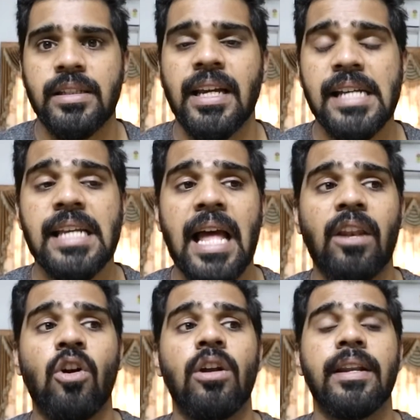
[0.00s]
See guys, I'll
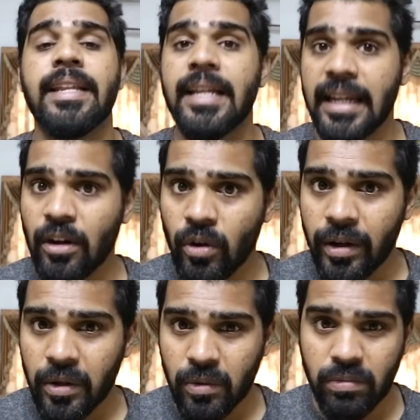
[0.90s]
not really go
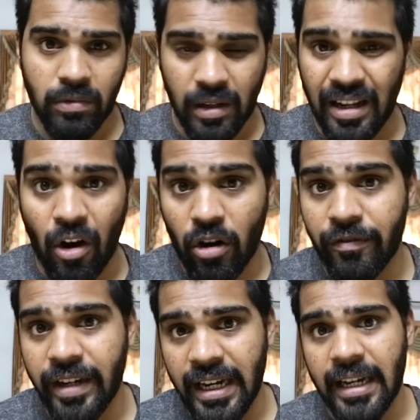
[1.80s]
into a lot
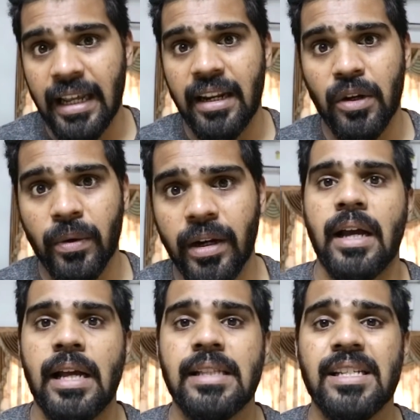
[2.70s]
of detail into it.
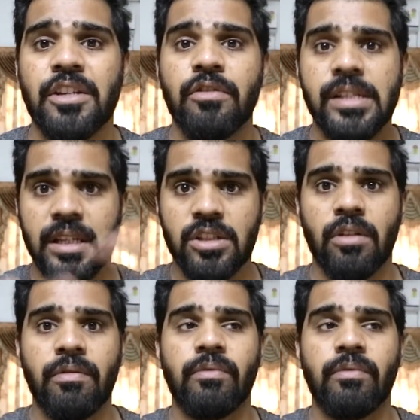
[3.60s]
I'll just give you a gist of